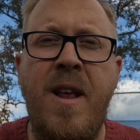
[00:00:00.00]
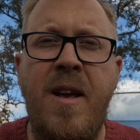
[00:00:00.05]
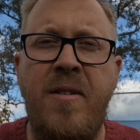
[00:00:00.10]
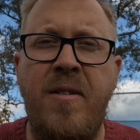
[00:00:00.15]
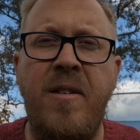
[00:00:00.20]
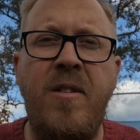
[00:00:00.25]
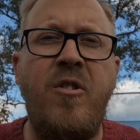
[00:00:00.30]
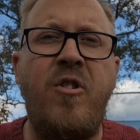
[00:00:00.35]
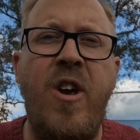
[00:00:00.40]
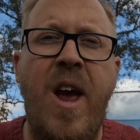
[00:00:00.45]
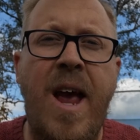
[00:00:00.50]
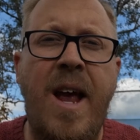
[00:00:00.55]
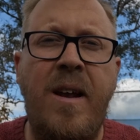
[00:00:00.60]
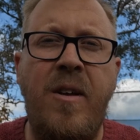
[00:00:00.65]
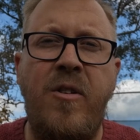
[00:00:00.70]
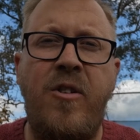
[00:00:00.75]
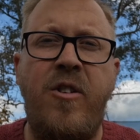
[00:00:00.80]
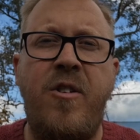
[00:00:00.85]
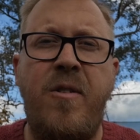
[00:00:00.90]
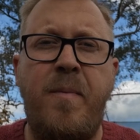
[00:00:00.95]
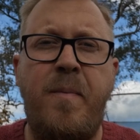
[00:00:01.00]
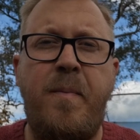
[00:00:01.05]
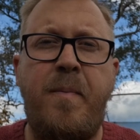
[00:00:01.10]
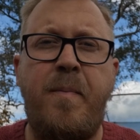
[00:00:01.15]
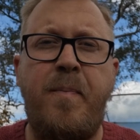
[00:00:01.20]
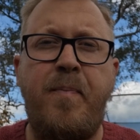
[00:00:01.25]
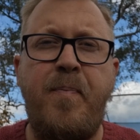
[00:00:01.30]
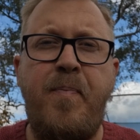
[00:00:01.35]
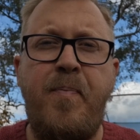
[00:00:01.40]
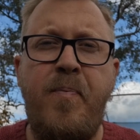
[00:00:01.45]
doesn't change.
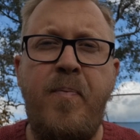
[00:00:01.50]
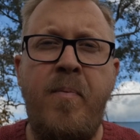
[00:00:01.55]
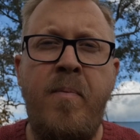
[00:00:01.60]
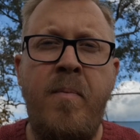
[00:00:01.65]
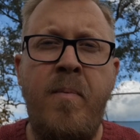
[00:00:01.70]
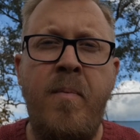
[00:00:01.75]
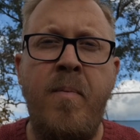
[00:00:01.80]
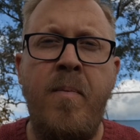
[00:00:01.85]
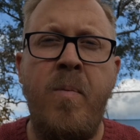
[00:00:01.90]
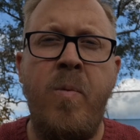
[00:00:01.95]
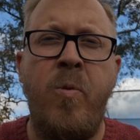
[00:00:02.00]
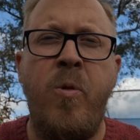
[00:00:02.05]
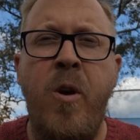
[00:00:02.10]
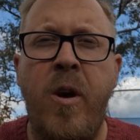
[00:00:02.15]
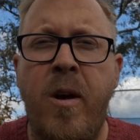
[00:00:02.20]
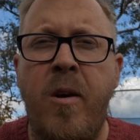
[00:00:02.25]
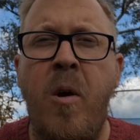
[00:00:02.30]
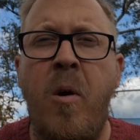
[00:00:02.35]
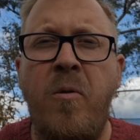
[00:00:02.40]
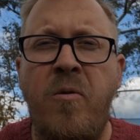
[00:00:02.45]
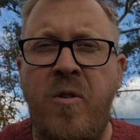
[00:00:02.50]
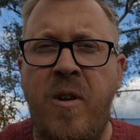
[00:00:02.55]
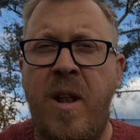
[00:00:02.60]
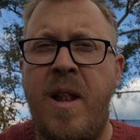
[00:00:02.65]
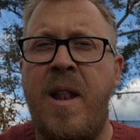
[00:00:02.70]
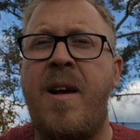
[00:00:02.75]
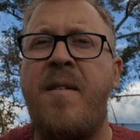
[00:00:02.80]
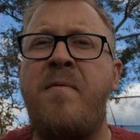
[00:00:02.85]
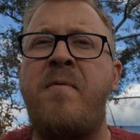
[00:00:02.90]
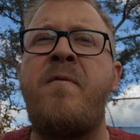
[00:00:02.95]
That God's
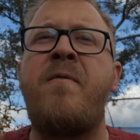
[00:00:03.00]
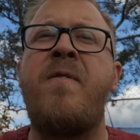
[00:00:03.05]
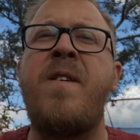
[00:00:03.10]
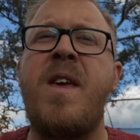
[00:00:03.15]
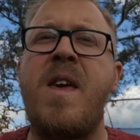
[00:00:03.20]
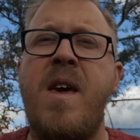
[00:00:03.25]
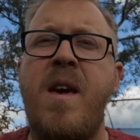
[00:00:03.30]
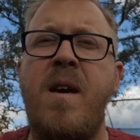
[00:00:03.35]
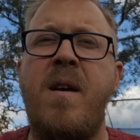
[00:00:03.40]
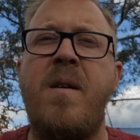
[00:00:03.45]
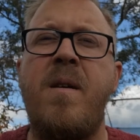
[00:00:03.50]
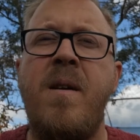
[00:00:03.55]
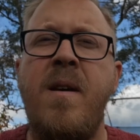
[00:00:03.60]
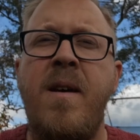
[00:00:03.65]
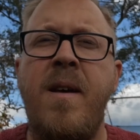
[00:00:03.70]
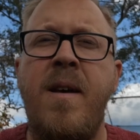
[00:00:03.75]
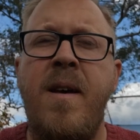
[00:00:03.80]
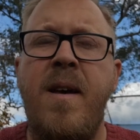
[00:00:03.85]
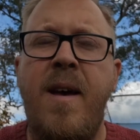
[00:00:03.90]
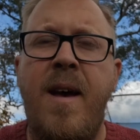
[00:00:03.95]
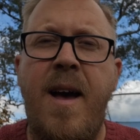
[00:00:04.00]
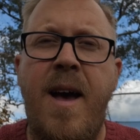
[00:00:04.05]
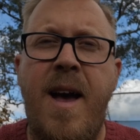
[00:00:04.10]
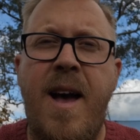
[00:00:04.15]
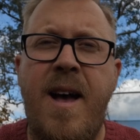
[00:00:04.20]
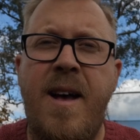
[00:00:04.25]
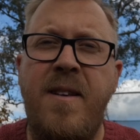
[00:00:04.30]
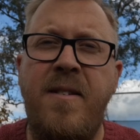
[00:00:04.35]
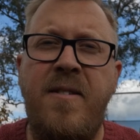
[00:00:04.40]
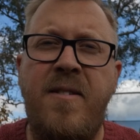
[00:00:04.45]
love for you
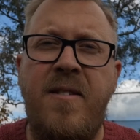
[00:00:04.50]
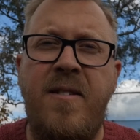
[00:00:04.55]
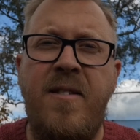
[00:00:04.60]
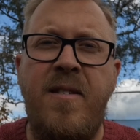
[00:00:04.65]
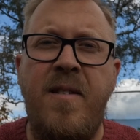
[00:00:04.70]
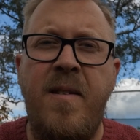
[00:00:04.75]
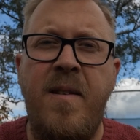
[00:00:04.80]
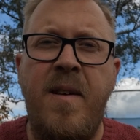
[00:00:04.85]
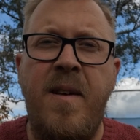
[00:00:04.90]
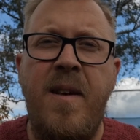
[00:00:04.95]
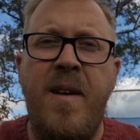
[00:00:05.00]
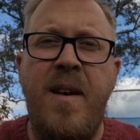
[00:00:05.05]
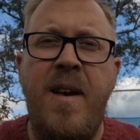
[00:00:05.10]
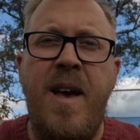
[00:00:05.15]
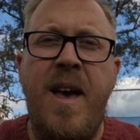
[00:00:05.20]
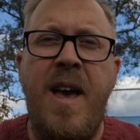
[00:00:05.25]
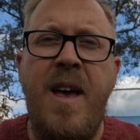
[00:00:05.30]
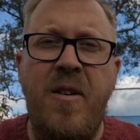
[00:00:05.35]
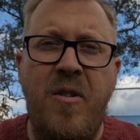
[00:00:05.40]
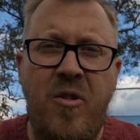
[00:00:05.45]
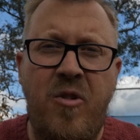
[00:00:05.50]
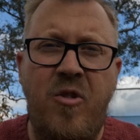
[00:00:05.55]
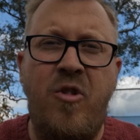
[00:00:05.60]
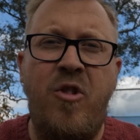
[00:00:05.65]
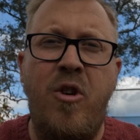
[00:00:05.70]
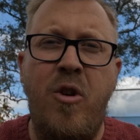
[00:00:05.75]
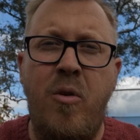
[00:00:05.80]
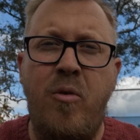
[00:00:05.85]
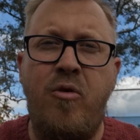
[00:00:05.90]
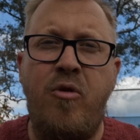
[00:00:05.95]
as his
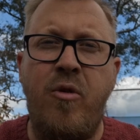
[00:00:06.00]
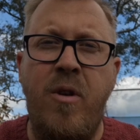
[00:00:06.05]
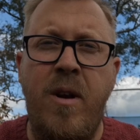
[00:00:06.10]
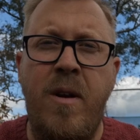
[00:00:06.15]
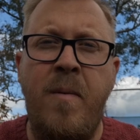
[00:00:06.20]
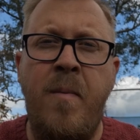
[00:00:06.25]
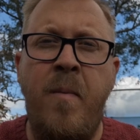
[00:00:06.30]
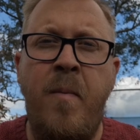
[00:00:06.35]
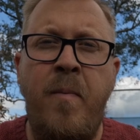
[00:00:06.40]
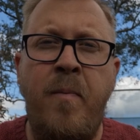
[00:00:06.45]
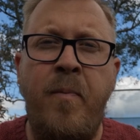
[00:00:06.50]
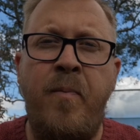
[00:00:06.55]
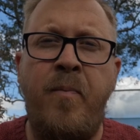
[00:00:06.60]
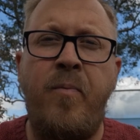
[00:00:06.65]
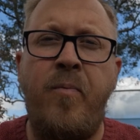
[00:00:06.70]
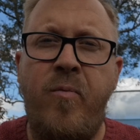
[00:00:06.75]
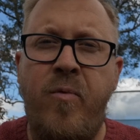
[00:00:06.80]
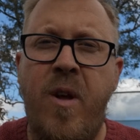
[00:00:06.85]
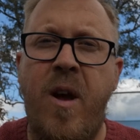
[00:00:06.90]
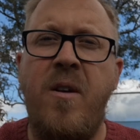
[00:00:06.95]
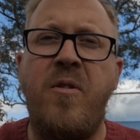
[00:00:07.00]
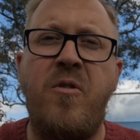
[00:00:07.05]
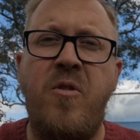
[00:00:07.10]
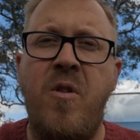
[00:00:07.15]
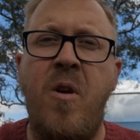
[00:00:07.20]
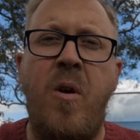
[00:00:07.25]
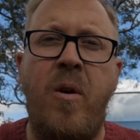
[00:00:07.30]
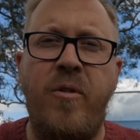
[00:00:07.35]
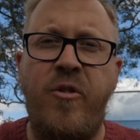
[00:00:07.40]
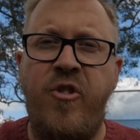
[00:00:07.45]
children does
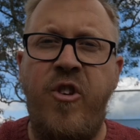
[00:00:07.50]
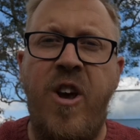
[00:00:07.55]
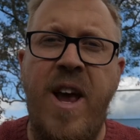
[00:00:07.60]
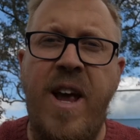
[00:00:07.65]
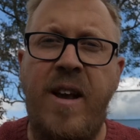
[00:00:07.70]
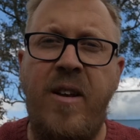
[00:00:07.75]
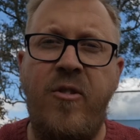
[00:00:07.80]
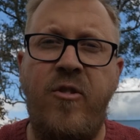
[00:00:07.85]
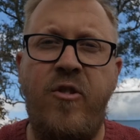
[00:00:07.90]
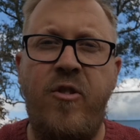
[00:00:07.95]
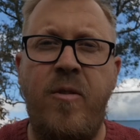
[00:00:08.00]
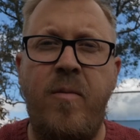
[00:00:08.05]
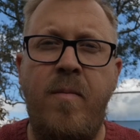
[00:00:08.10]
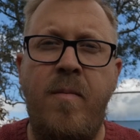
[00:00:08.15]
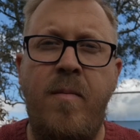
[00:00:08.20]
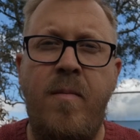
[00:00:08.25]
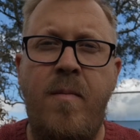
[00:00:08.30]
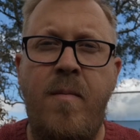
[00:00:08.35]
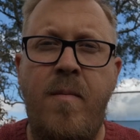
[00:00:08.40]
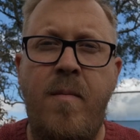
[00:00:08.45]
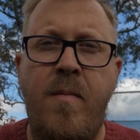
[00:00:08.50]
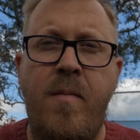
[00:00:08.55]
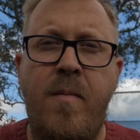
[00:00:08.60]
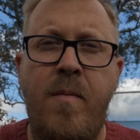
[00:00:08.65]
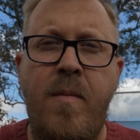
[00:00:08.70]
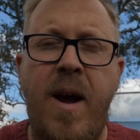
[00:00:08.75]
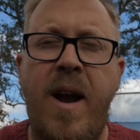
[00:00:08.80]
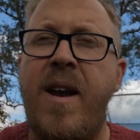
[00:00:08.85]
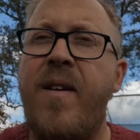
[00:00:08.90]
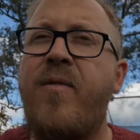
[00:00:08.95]
not change.
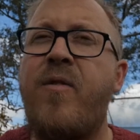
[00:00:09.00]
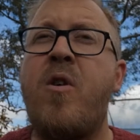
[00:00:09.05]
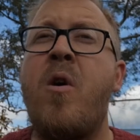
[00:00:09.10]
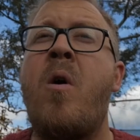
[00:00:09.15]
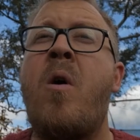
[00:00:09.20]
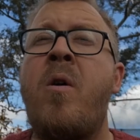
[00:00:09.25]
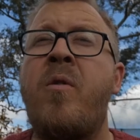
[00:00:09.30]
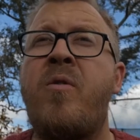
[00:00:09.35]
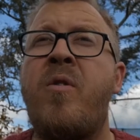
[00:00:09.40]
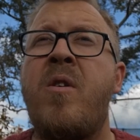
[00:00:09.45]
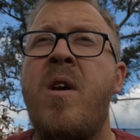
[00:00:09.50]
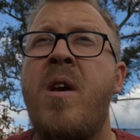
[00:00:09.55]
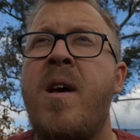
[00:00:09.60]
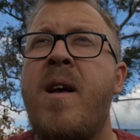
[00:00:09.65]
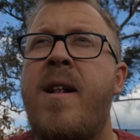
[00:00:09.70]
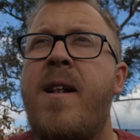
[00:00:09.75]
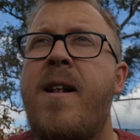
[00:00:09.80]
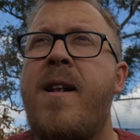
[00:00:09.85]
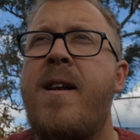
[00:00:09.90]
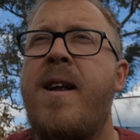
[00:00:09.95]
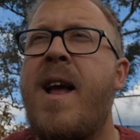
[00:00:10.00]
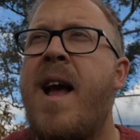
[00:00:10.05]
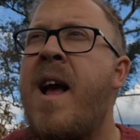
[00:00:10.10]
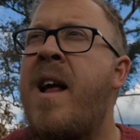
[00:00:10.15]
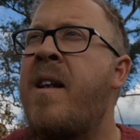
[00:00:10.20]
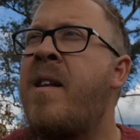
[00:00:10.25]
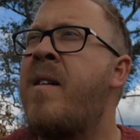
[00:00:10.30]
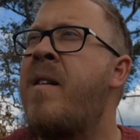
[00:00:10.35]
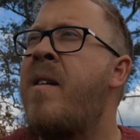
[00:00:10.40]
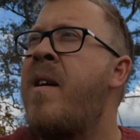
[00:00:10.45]
And if God
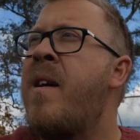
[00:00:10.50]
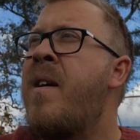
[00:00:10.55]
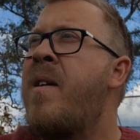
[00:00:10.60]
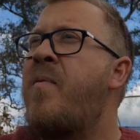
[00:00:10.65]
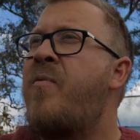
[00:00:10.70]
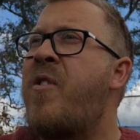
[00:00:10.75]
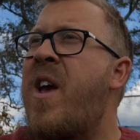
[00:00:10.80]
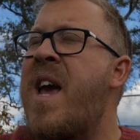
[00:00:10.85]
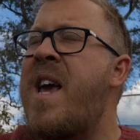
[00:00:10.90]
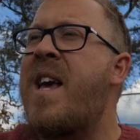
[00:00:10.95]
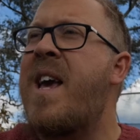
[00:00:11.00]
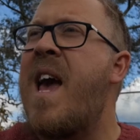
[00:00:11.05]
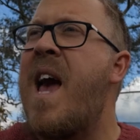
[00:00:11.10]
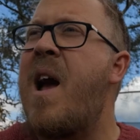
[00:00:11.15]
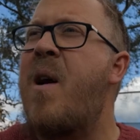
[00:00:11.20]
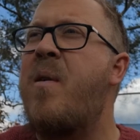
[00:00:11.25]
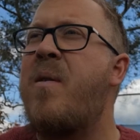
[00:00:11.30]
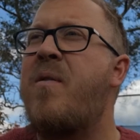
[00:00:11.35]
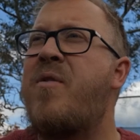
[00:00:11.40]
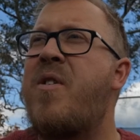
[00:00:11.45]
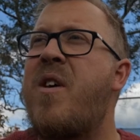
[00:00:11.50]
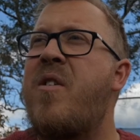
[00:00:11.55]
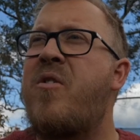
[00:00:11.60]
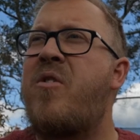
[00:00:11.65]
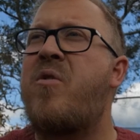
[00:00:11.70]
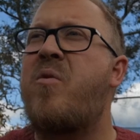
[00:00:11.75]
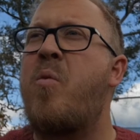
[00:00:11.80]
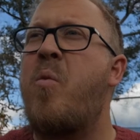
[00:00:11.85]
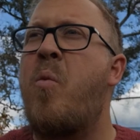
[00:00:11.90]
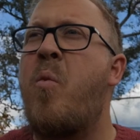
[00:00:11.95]
can take care of
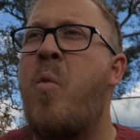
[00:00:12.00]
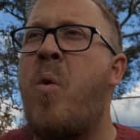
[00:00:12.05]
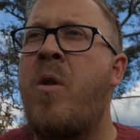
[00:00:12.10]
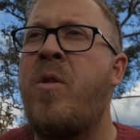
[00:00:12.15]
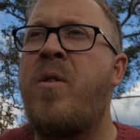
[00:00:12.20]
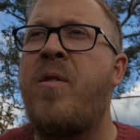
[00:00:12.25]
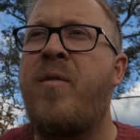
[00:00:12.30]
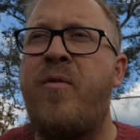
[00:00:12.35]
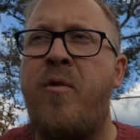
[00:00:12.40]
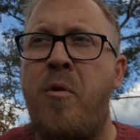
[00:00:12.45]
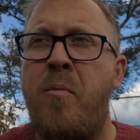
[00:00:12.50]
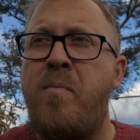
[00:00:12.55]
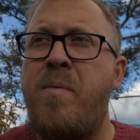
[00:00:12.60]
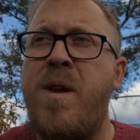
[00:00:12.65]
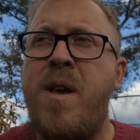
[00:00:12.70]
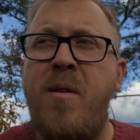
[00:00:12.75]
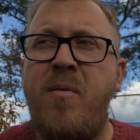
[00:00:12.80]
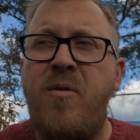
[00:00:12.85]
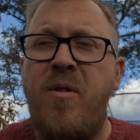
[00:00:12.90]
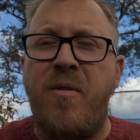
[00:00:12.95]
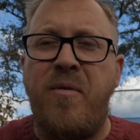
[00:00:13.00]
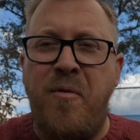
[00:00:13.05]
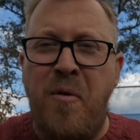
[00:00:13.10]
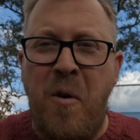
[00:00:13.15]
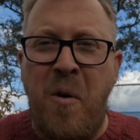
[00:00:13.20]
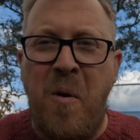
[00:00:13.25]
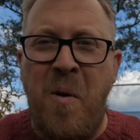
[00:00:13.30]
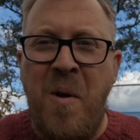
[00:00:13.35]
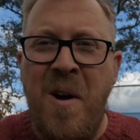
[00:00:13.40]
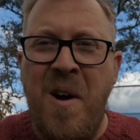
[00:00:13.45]
this wonderful,
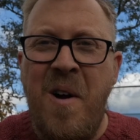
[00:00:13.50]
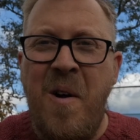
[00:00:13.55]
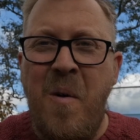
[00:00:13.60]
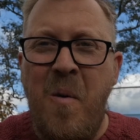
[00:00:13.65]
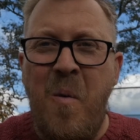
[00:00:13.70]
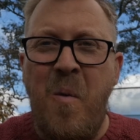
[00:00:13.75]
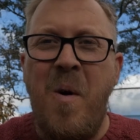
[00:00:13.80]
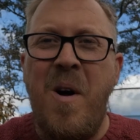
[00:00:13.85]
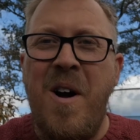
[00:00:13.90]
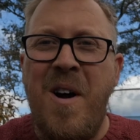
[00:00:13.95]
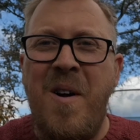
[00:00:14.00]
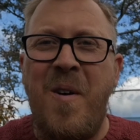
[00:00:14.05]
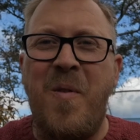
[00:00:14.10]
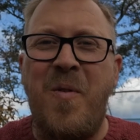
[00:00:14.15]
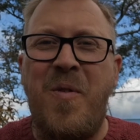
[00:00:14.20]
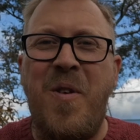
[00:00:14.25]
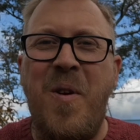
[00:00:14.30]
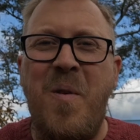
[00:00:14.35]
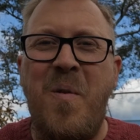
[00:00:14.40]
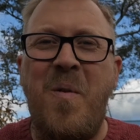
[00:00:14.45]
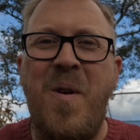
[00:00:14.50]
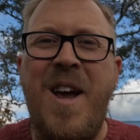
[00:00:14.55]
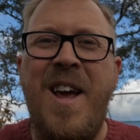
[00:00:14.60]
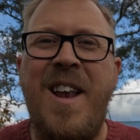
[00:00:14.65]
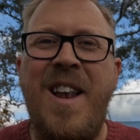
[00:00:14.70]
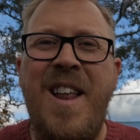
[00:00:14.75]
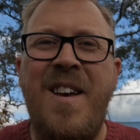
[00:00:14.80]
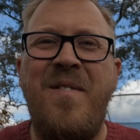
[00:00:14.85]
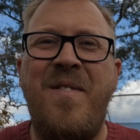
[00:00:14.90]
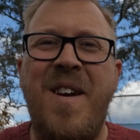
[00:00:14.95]
beautiful world that we
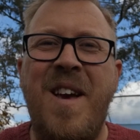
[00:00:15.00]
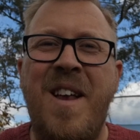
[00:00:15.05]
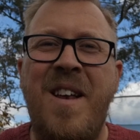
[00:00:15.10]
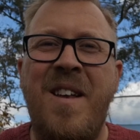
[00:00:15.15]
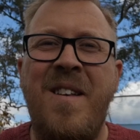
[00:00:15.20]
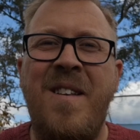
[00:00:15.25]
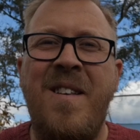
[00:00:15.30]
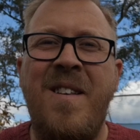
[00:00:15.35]
live in